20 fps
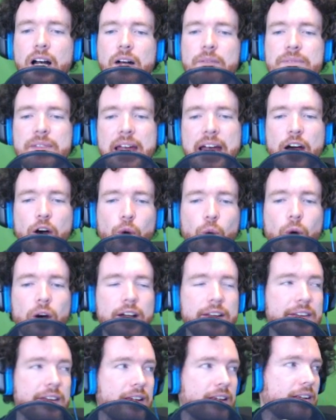
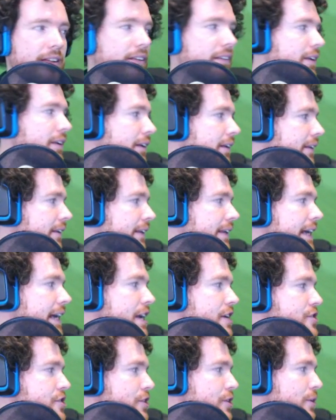L1,
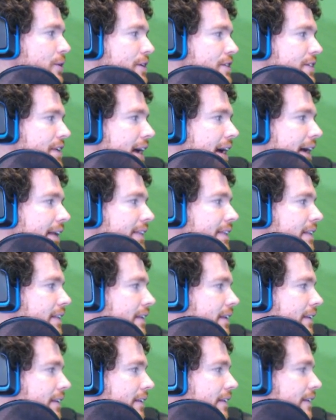the issue is that